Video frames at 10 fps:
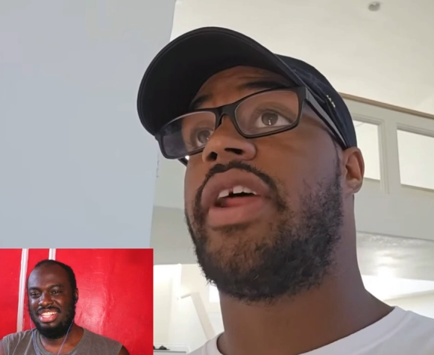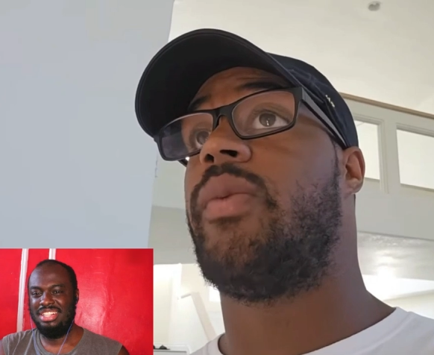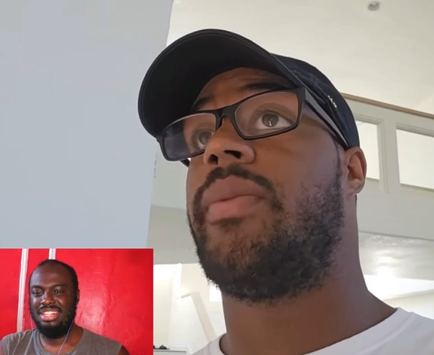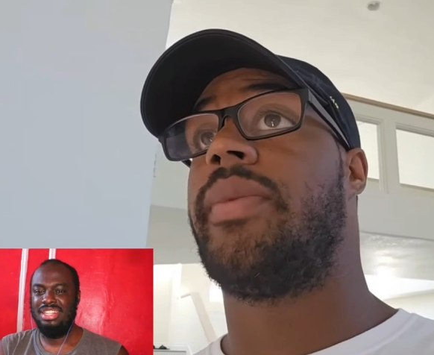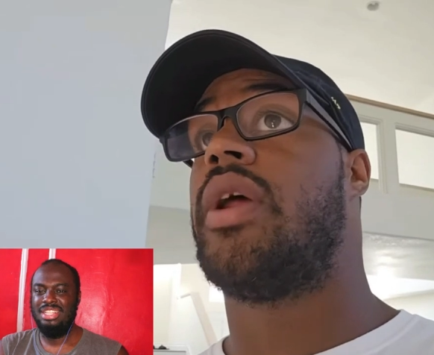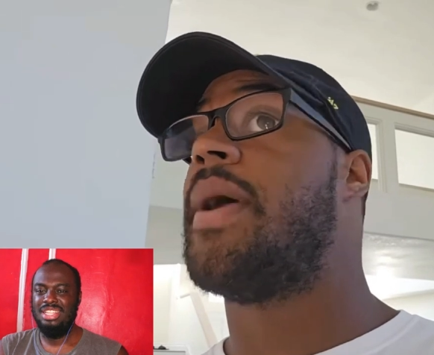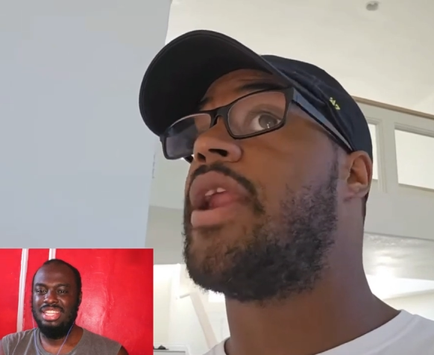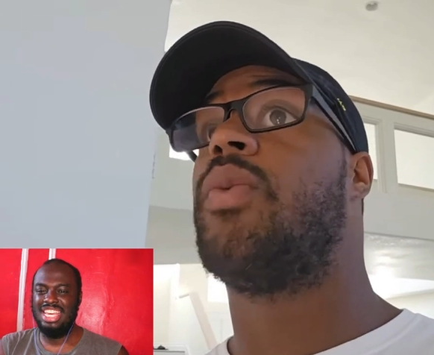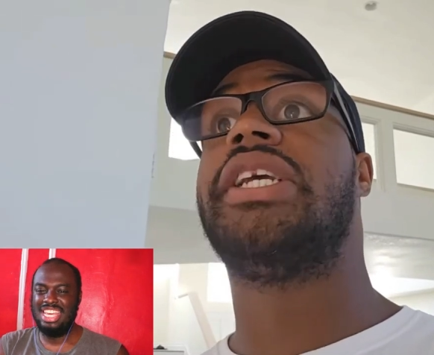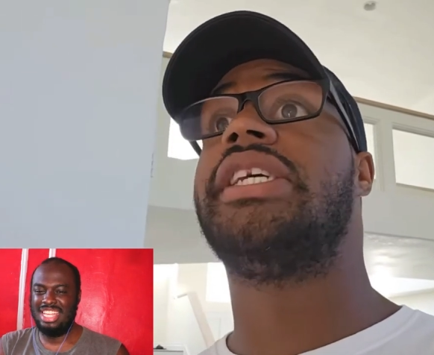Speaker 1: that woman. No
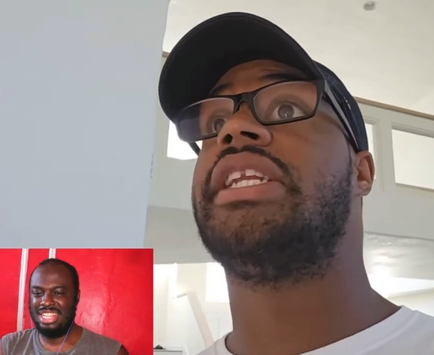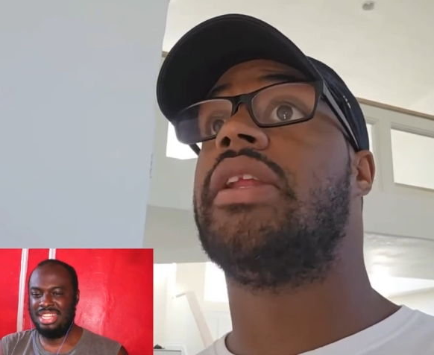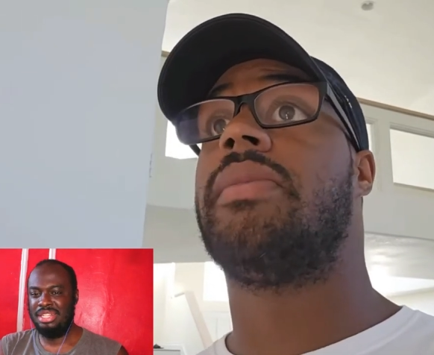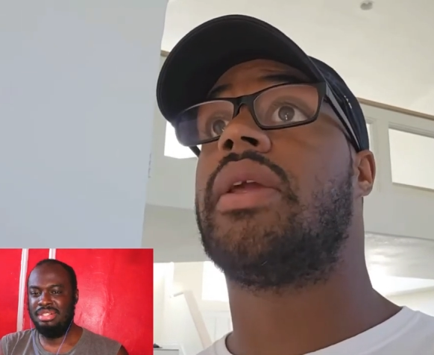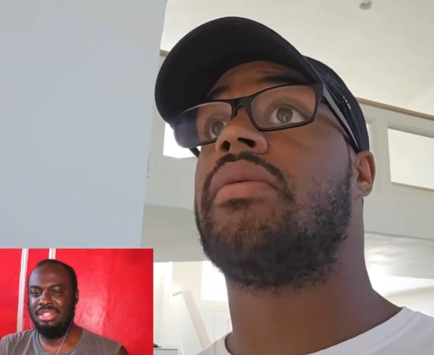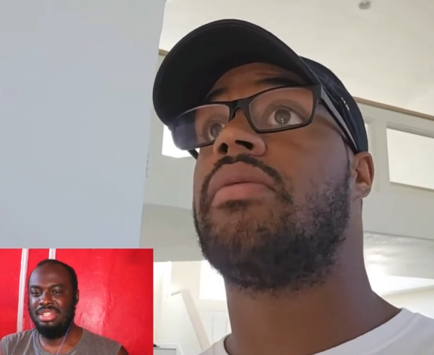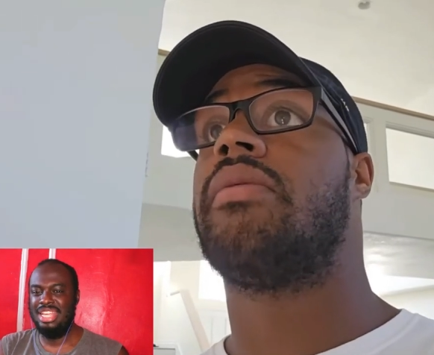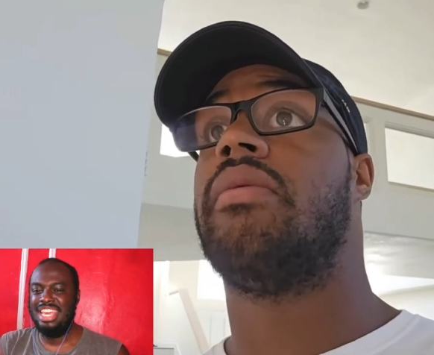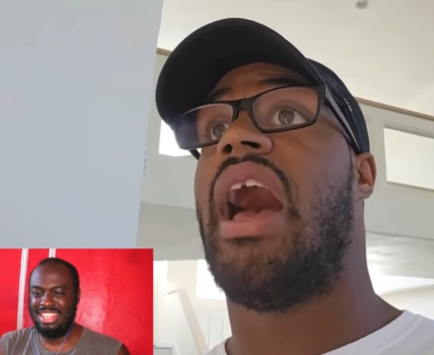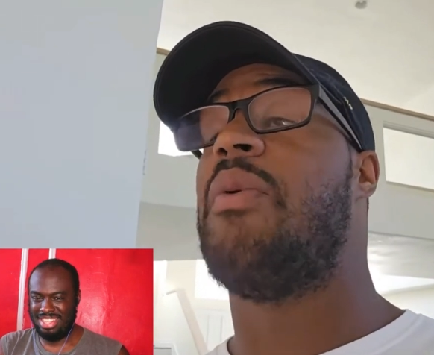matter what she did to me,
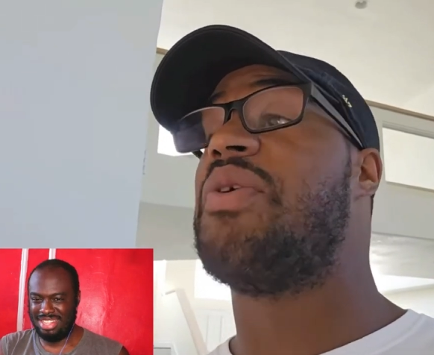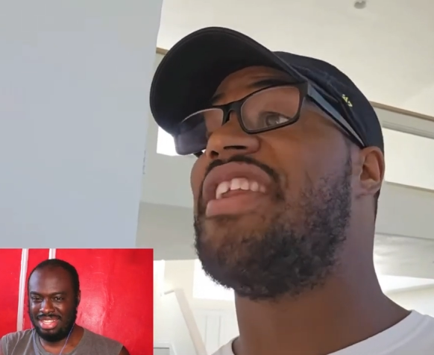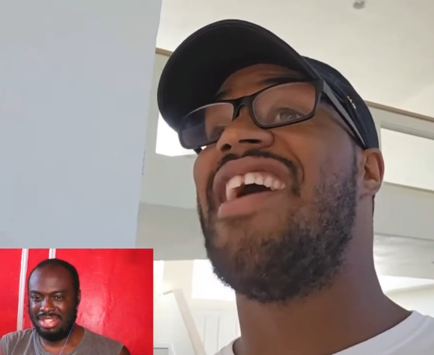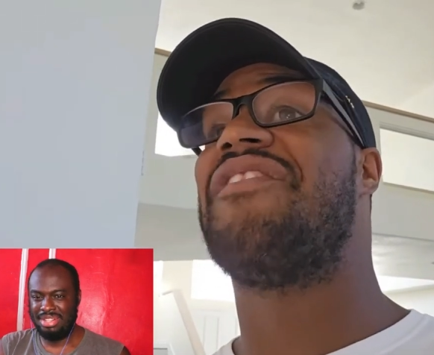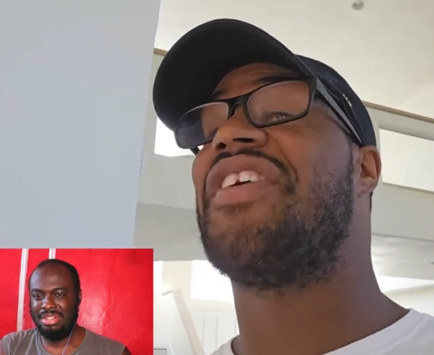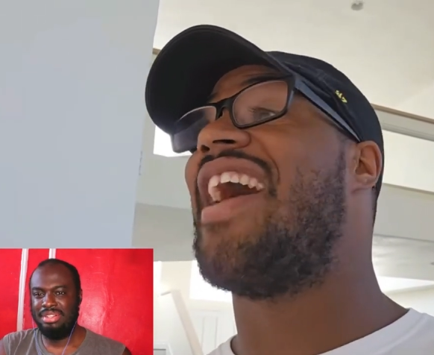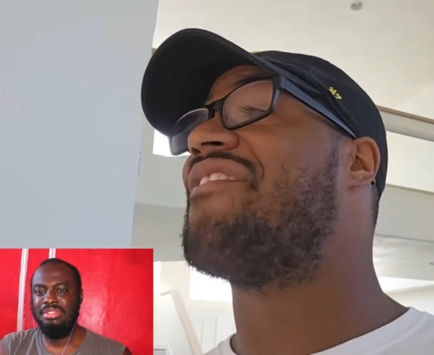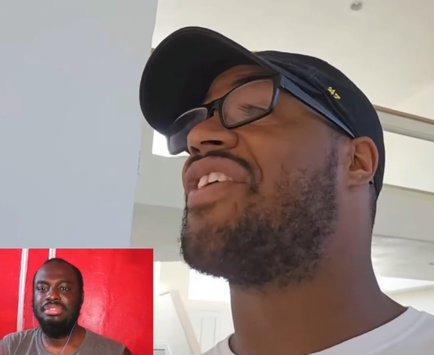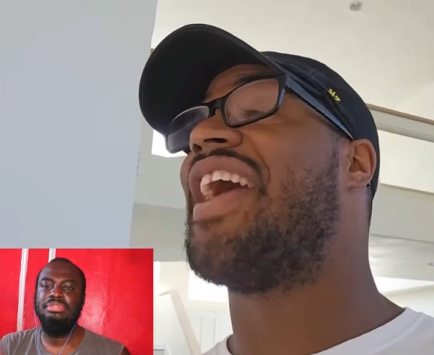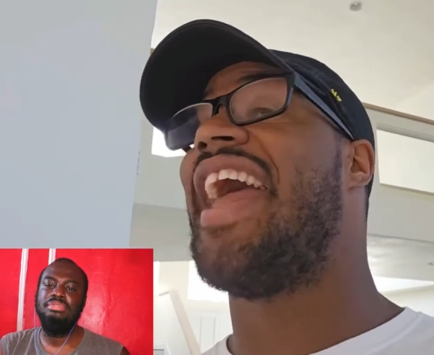I would never,
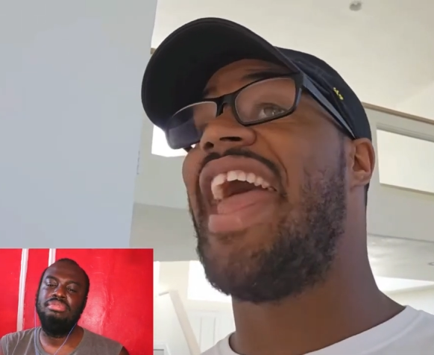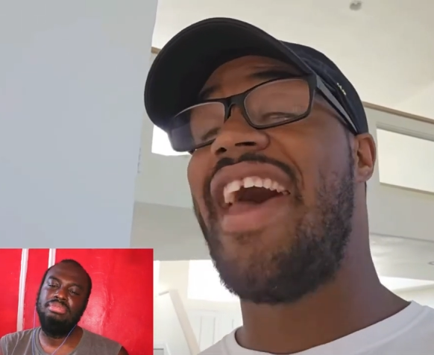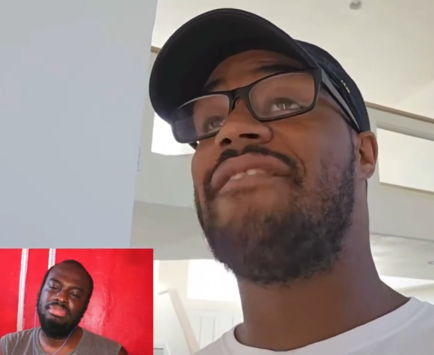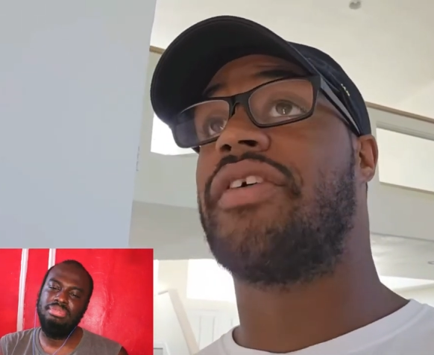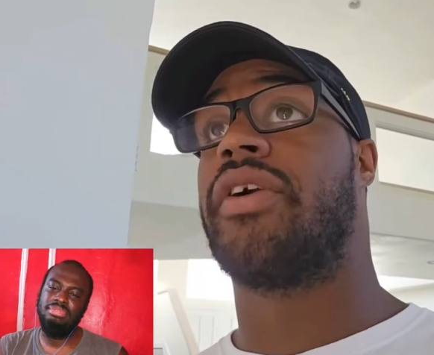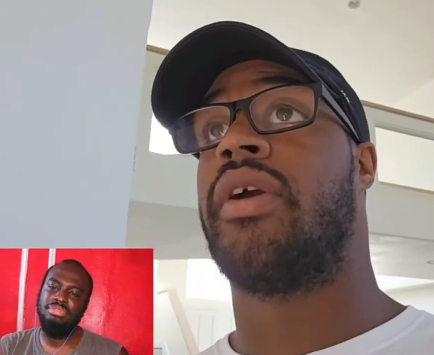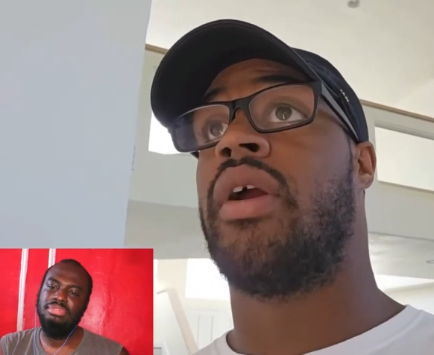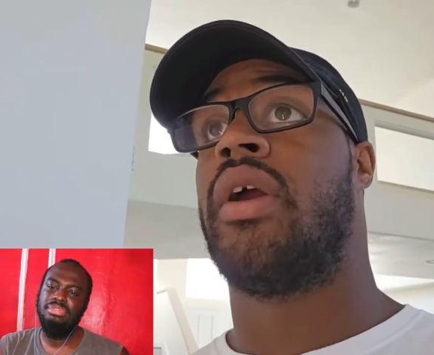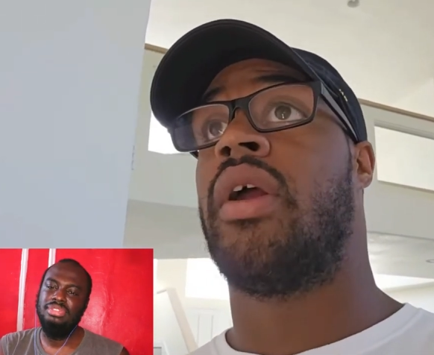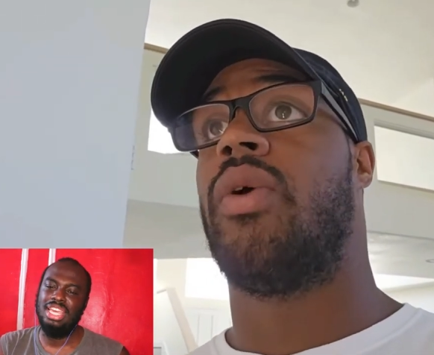ever, ever
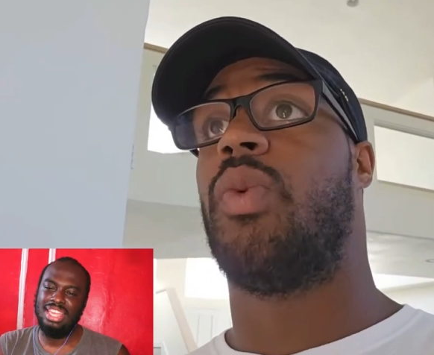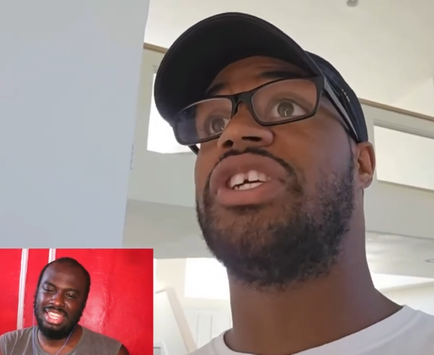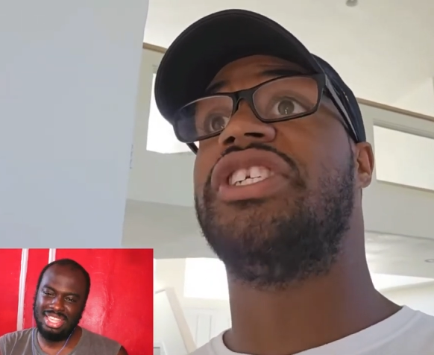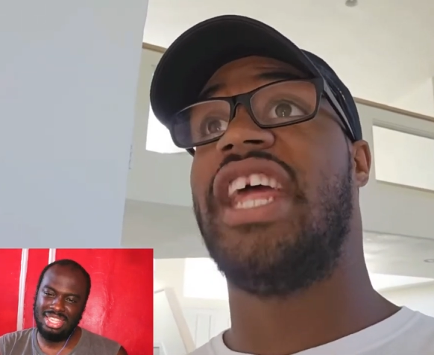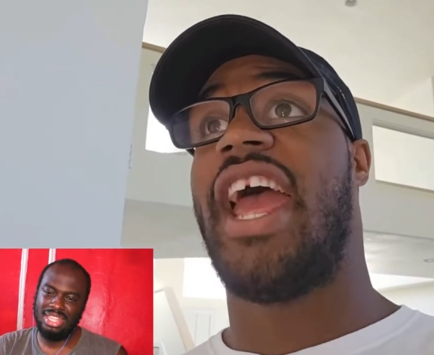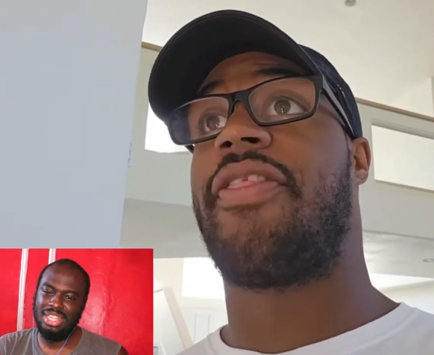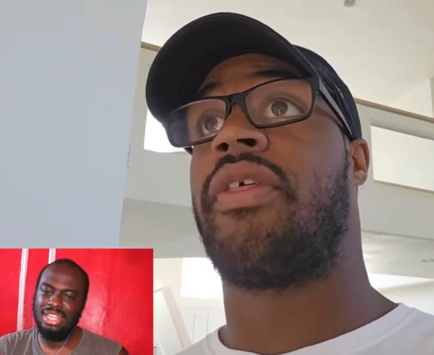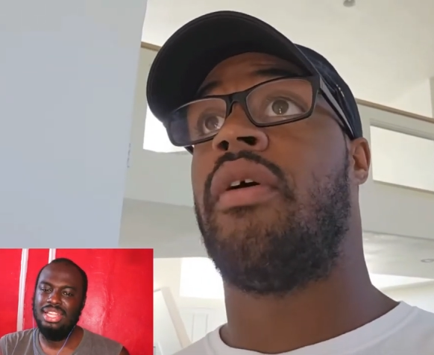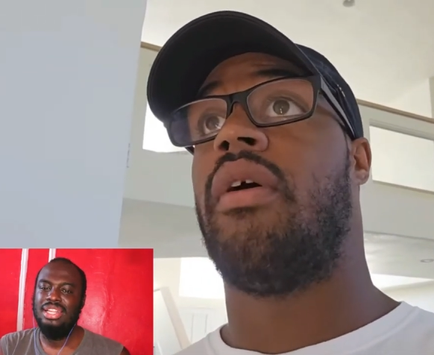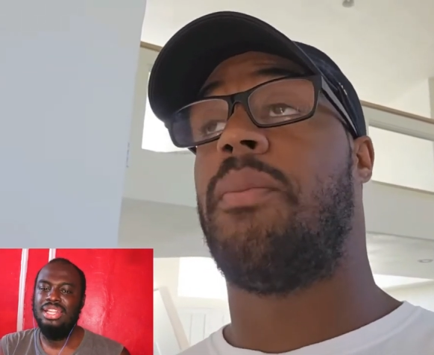wish death
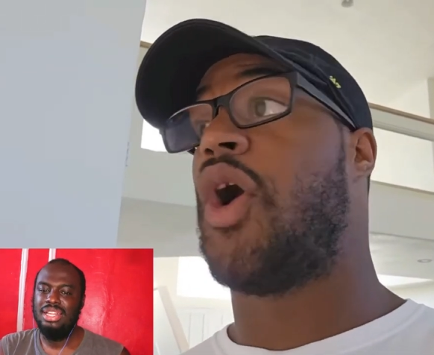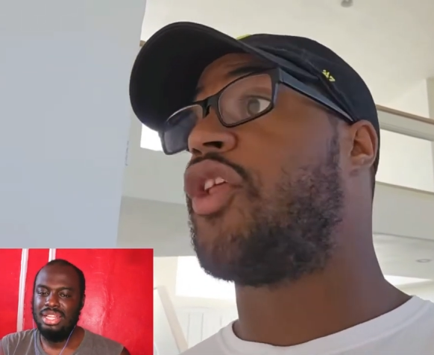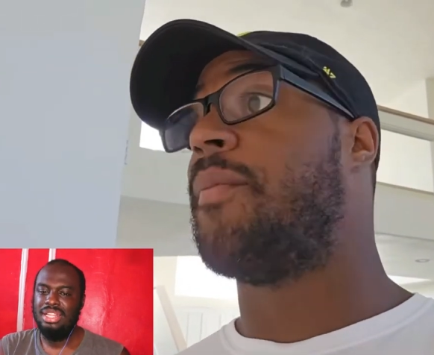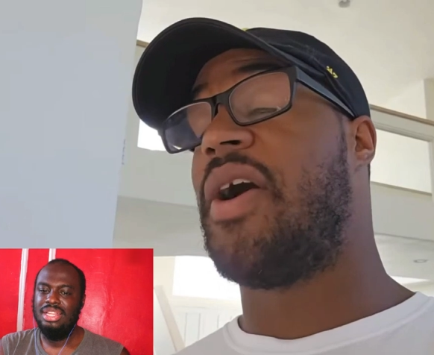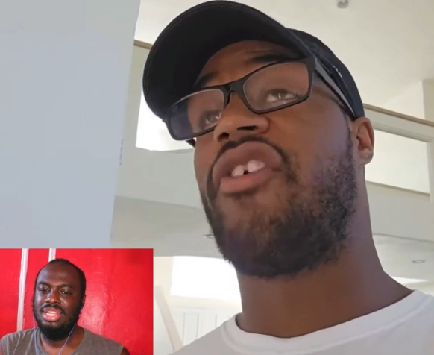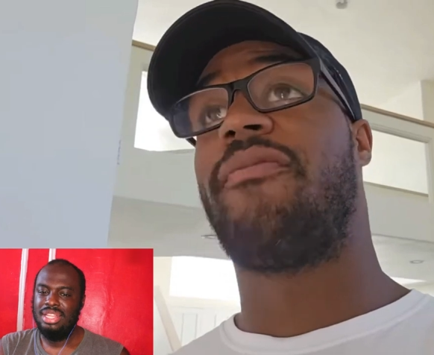upon the mother